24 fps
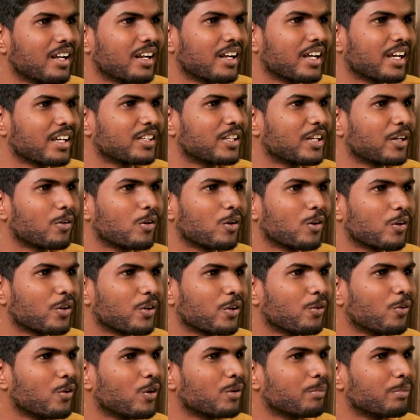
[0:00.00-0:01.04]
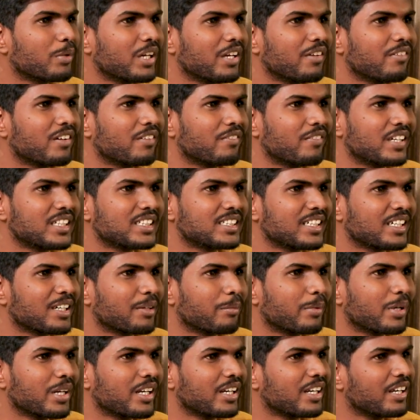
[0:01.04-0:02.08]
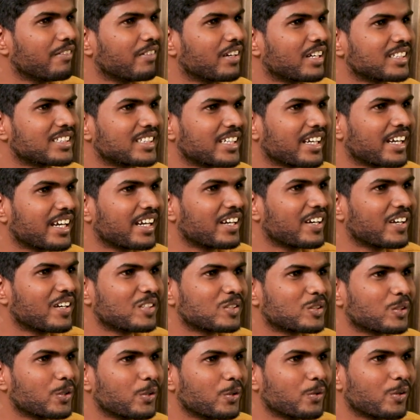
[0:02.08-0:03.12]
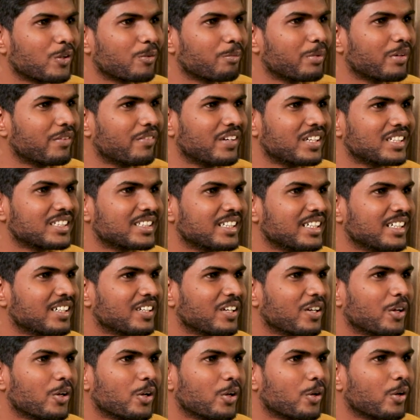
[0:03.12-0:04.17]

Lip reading: Like, you won't be even wasting a minute, even a second also you won't be wasting.